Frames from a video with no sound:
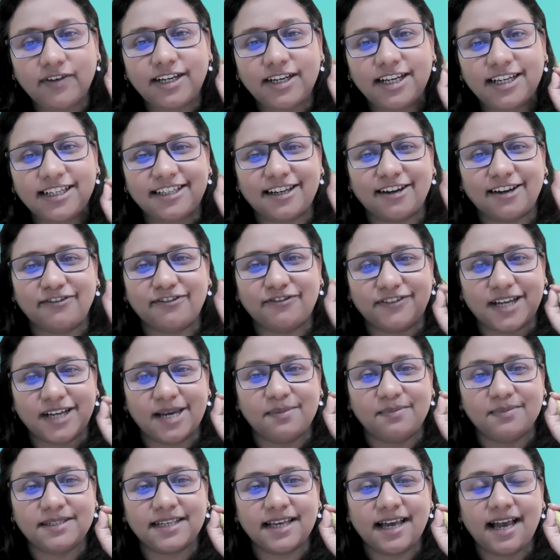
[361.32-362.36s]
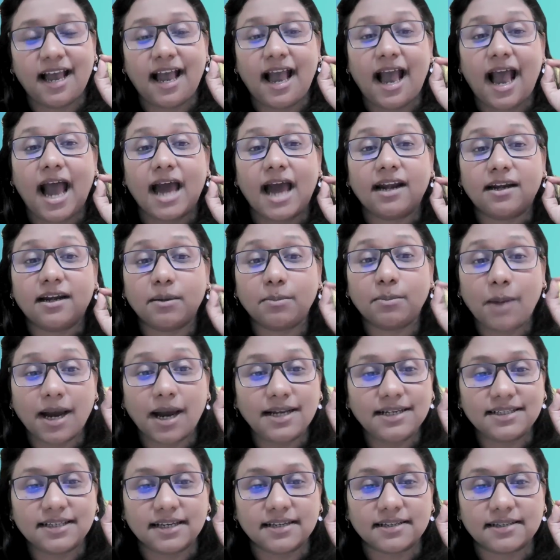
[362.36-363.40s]
even in tough times and
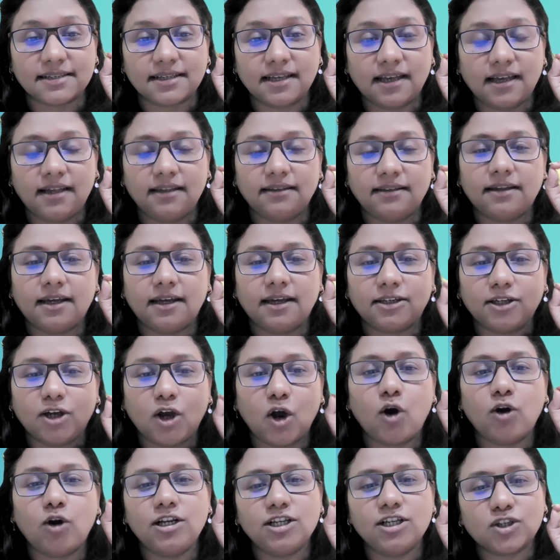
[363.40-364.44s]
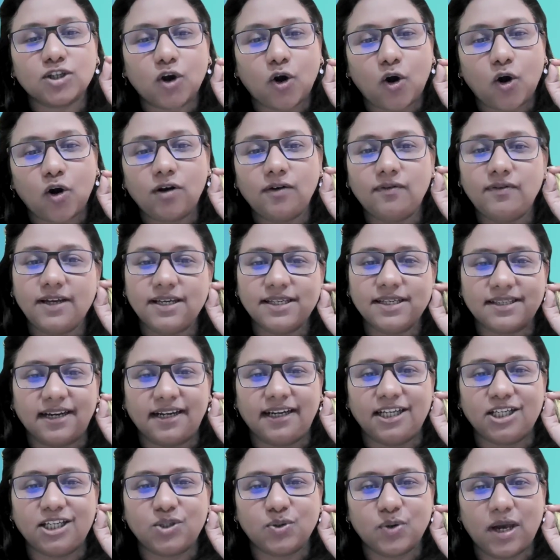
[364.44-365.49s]
reminds us that God is
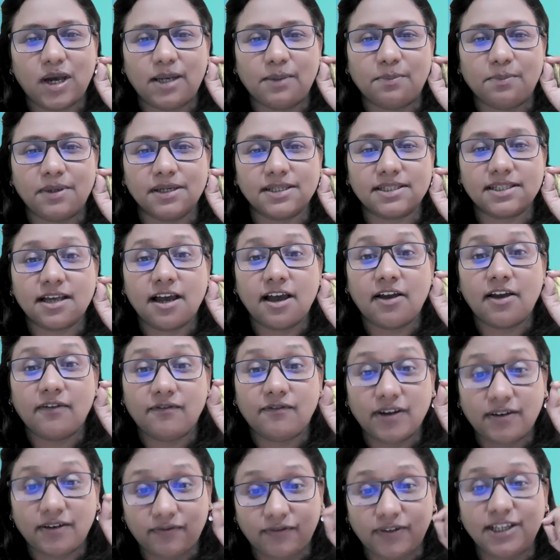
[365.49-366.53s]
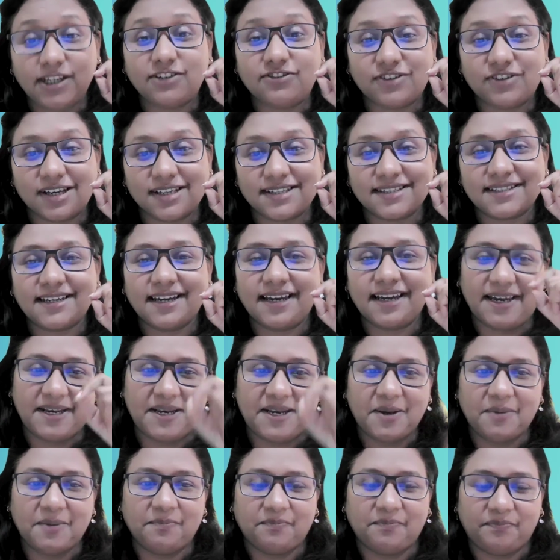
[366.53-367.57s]
always ready to help us when we trust
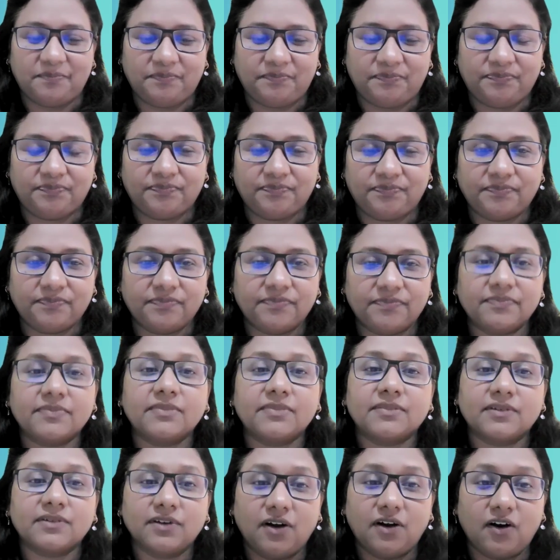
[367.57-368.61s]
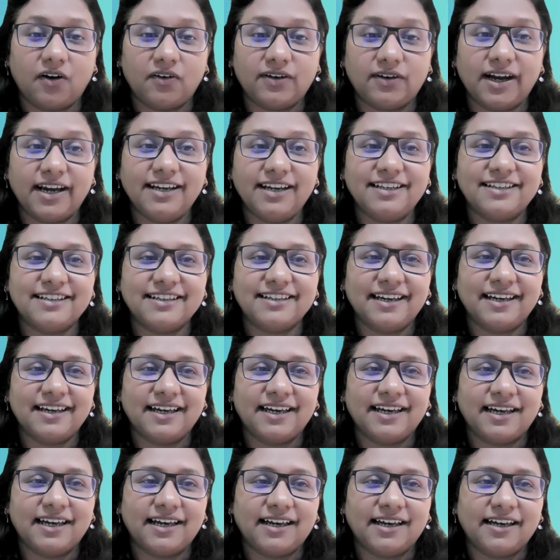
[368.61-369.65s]
in Him. All right,
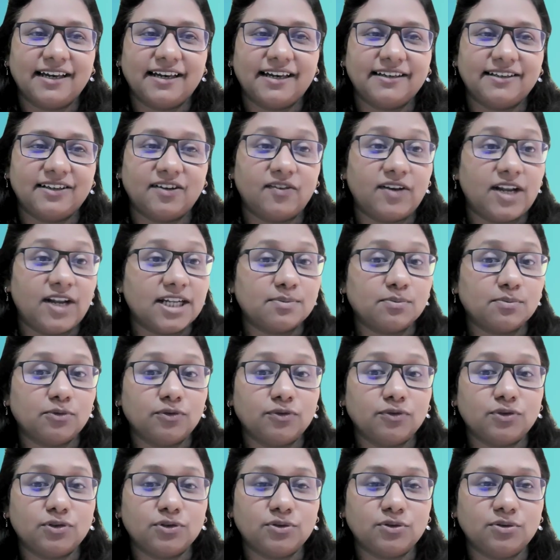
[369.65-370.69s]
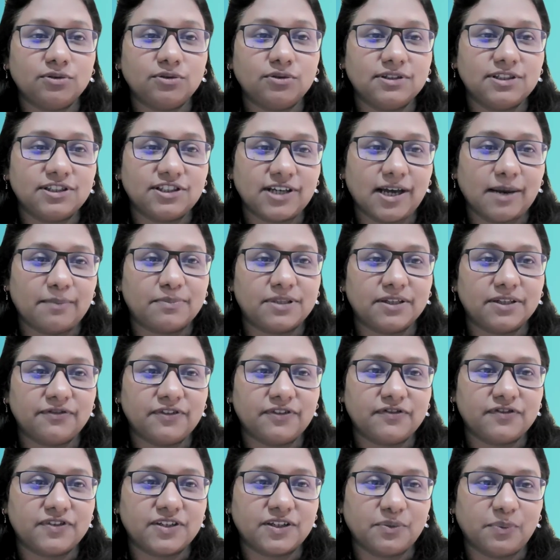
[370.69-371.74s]
now let's move to
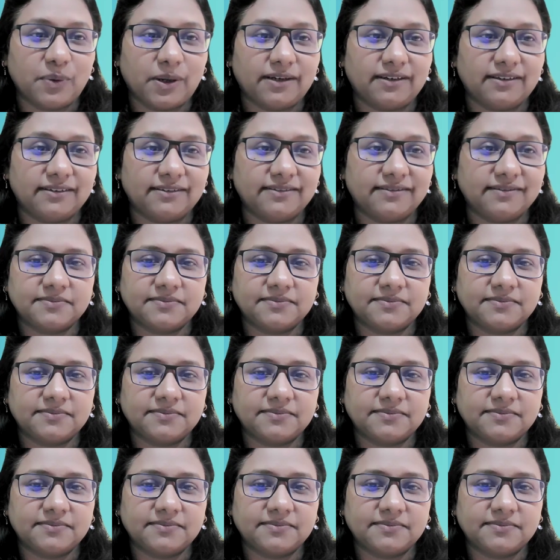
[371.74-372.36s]
chapter 51.